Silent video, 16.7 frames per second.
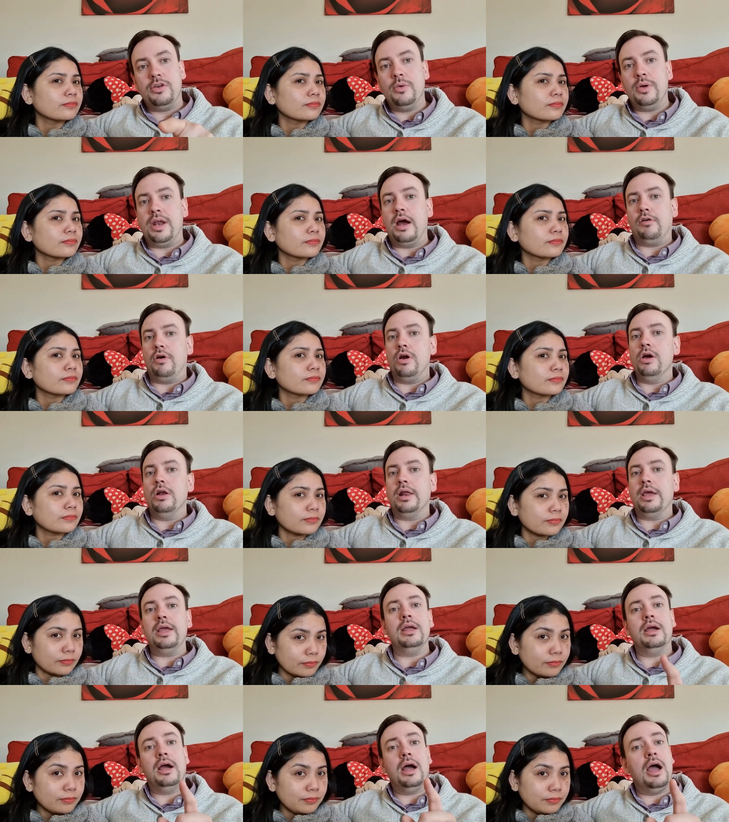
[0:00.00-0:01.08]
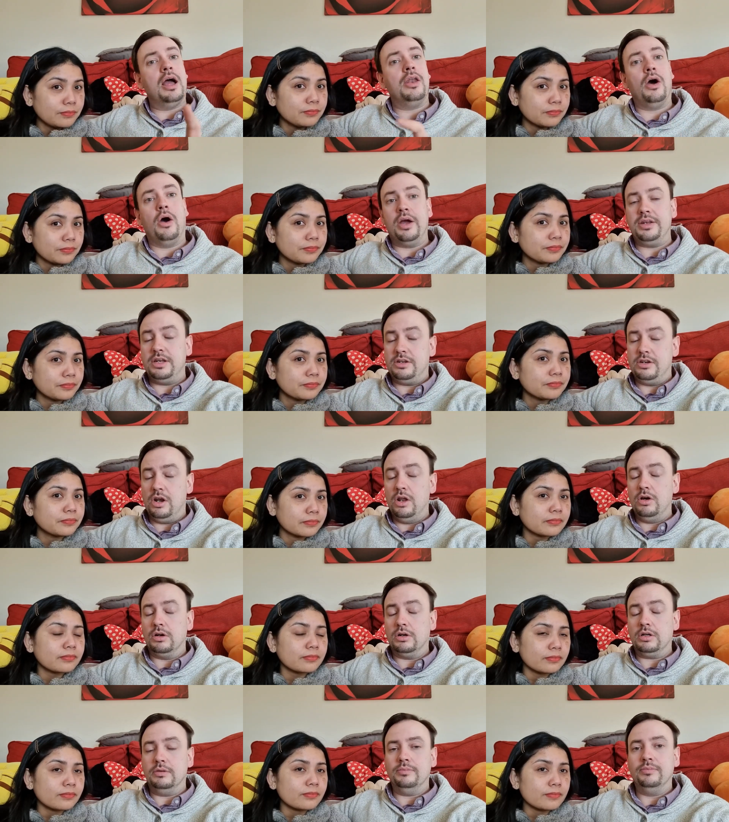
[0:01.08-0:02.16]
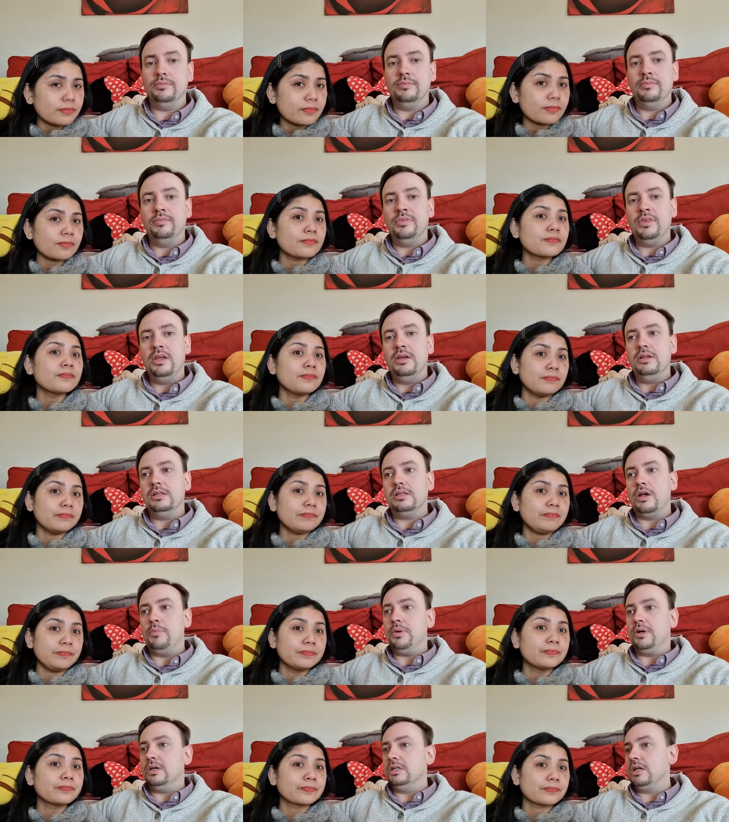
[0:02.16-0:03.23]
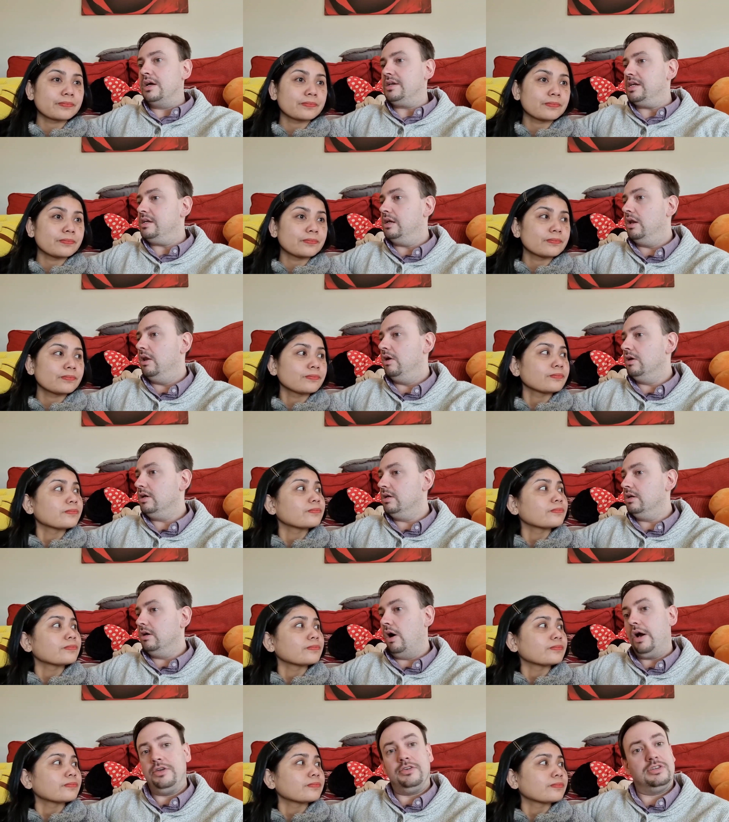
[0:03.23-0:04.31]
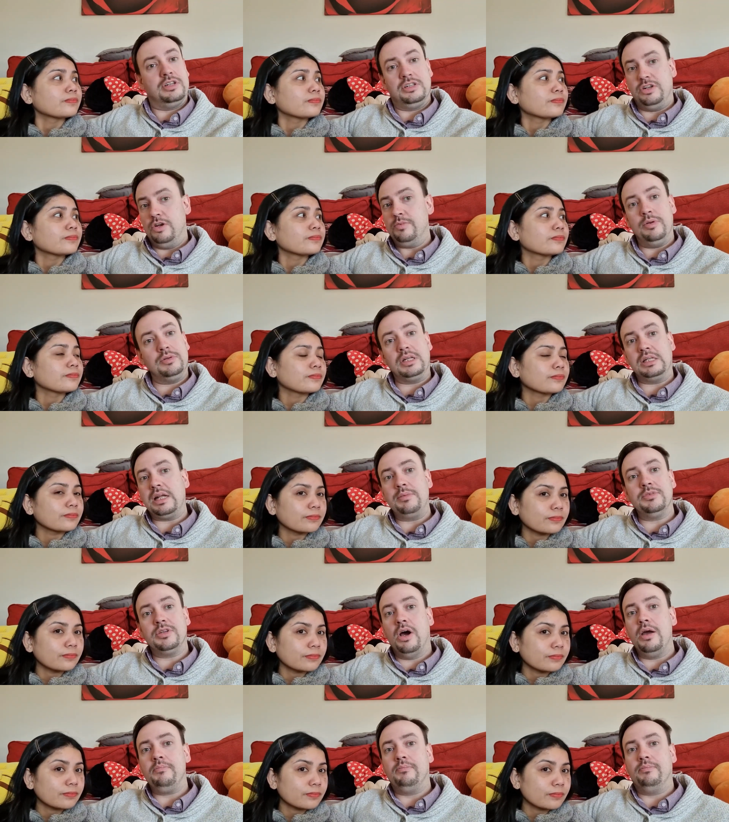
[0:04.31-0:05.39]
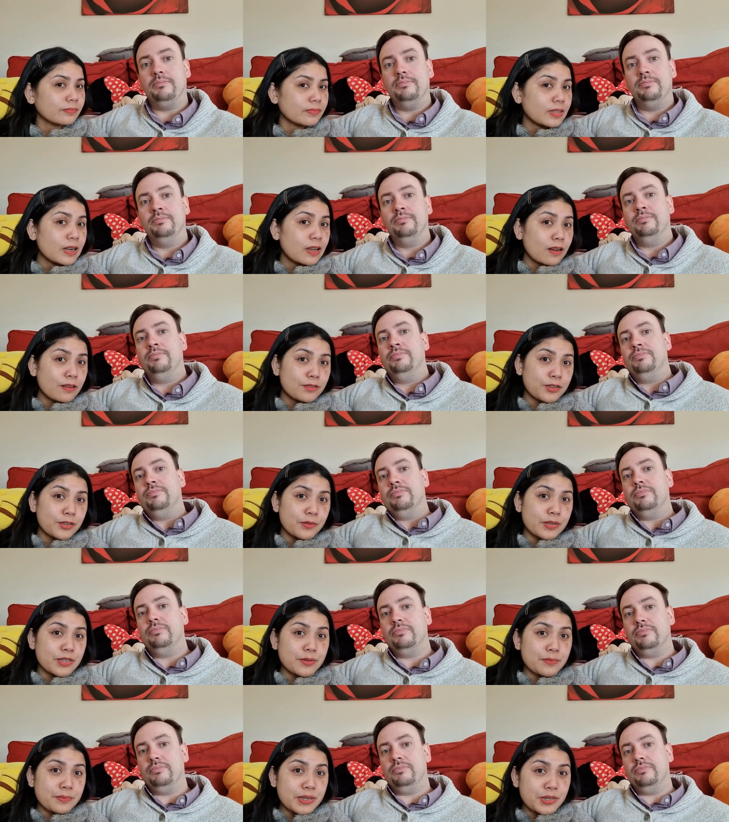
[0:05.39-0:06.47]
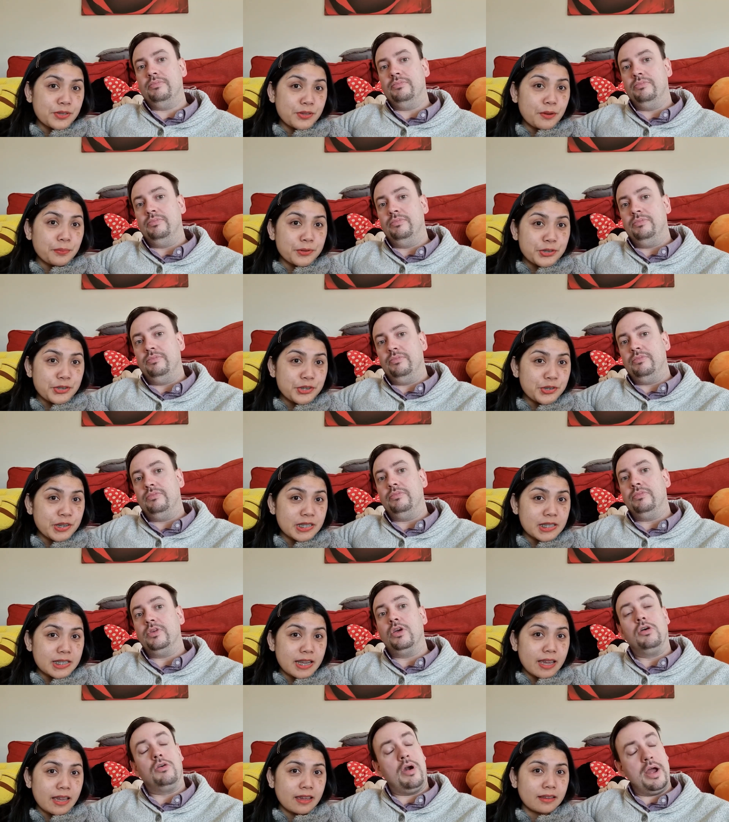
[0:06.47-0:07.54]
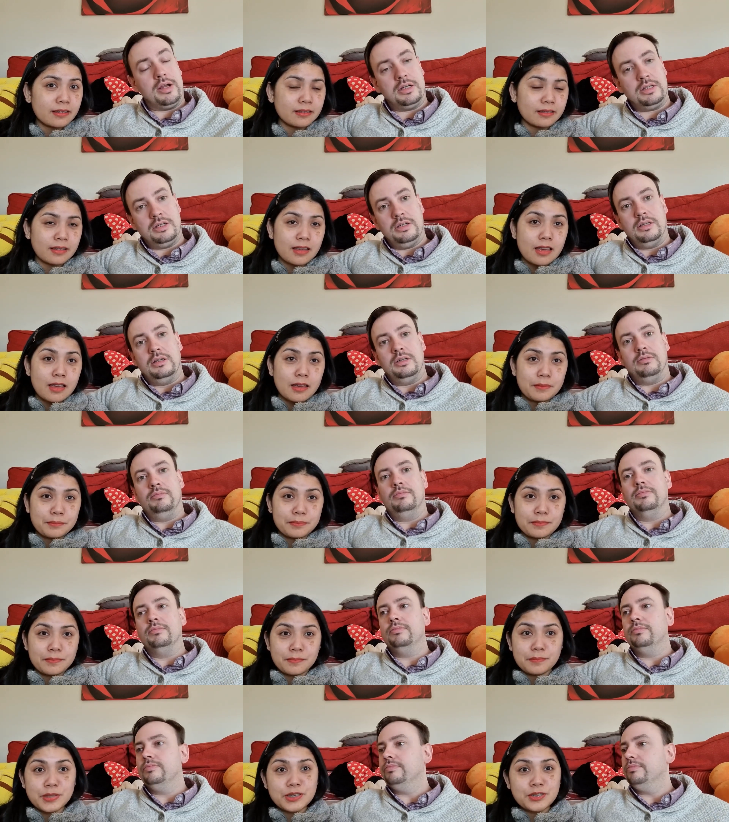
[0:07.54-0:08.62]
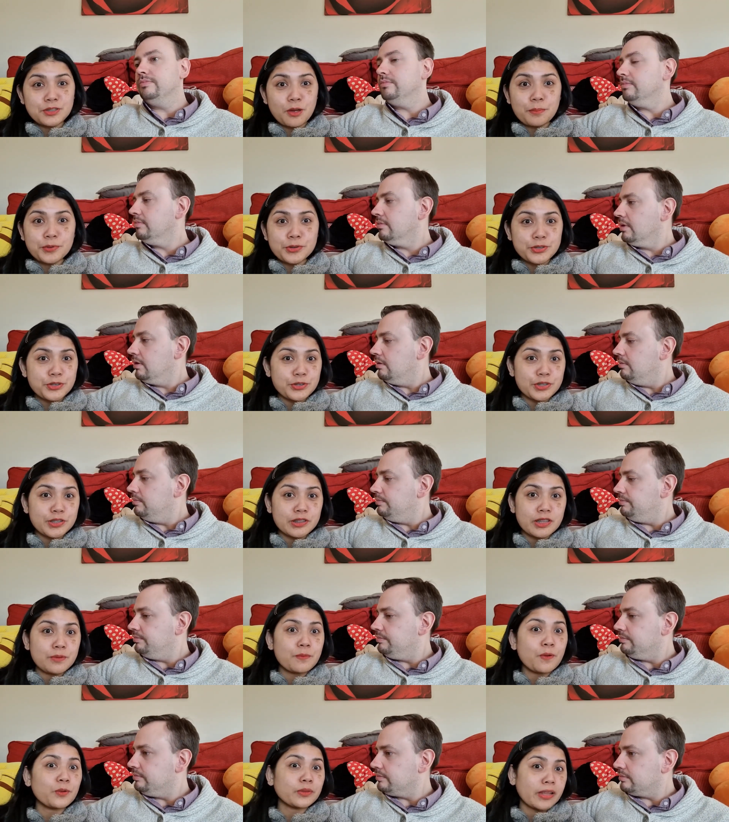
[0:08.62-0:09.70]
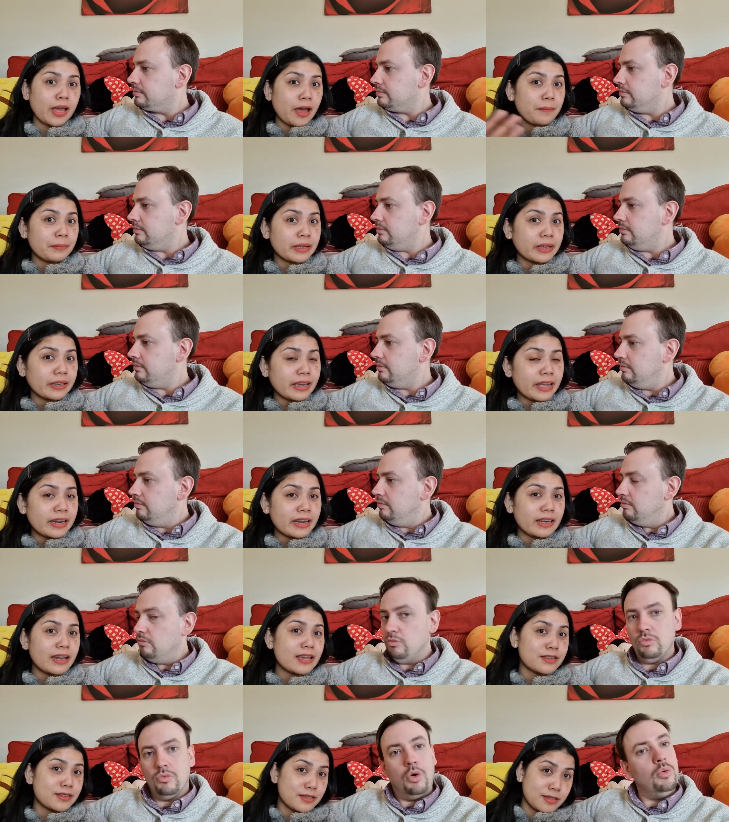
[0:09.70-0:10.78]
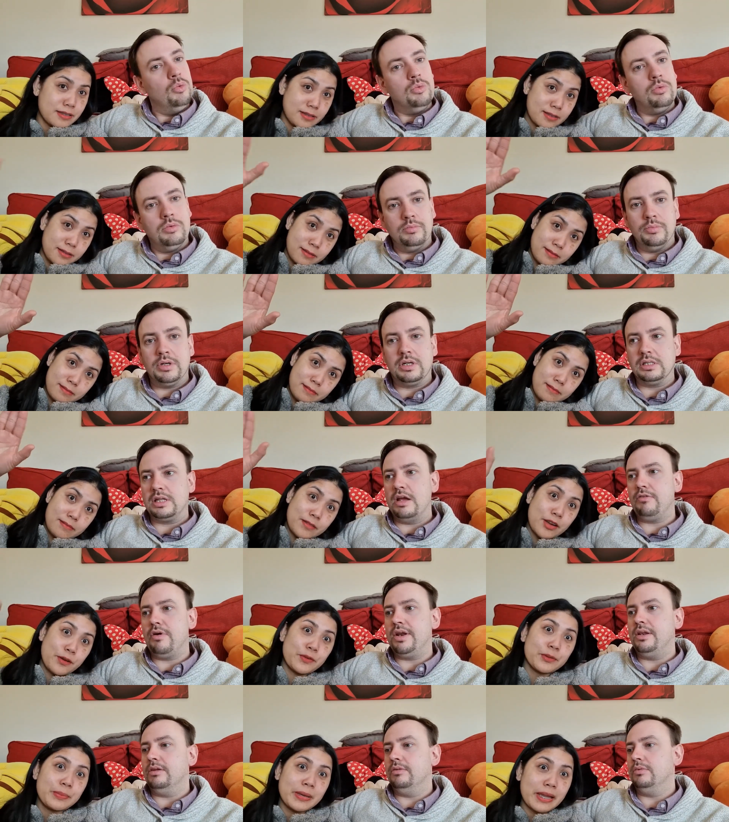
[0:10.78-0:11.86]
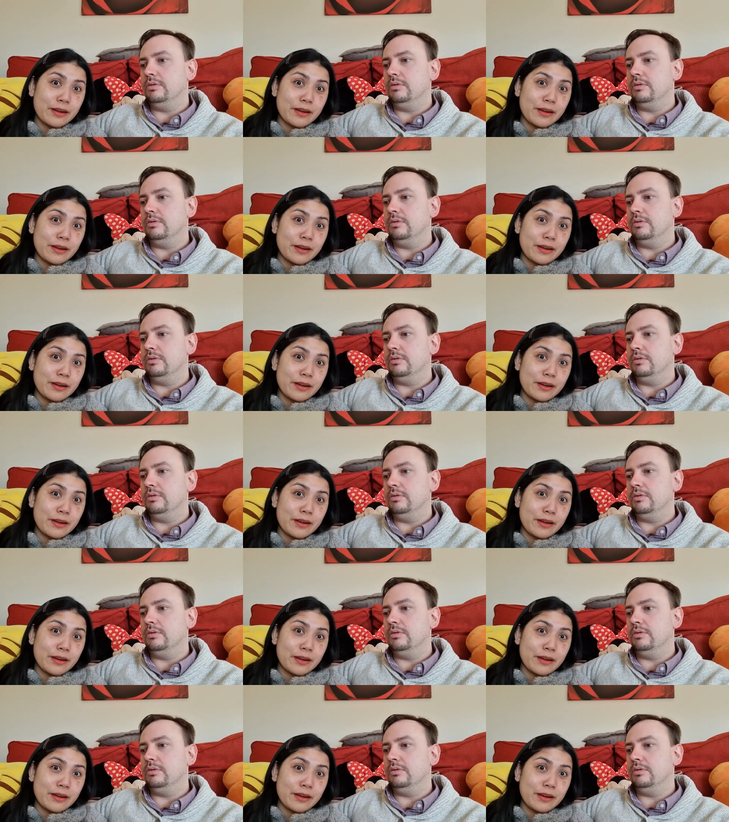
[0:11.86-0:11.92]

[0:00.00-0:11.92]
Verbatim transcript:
Speaker 1: I do an hour early? And I didn't look. So because I didn't look, I just assumed it was the same time.
Speaker 2: So it's a missed opportunity. Correct. Missed opportunity won't happen again unless no, because they already will be